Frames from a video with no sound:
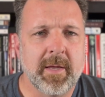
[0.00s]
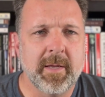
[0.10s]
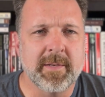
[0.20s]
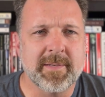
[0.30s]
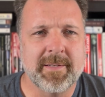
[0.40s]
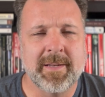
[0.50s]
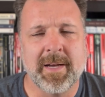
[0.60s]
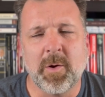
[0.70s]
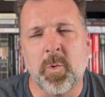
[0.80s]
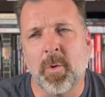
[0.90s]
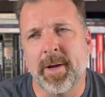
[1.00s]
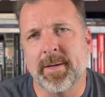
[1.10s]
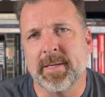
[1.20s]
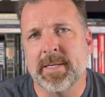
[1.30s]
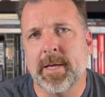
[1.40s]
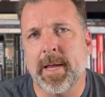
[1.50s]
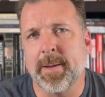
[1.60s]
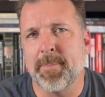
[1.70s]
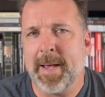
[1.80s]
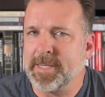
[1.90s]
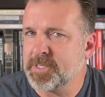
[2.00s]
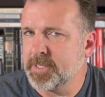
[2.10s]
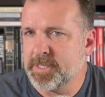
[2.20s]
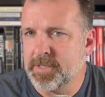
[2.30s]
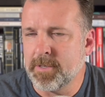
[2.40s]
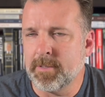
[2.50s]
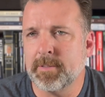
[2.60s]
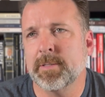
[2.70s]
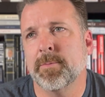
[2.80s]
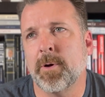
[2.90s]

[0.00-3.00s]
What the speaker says: It's not quite a massacre,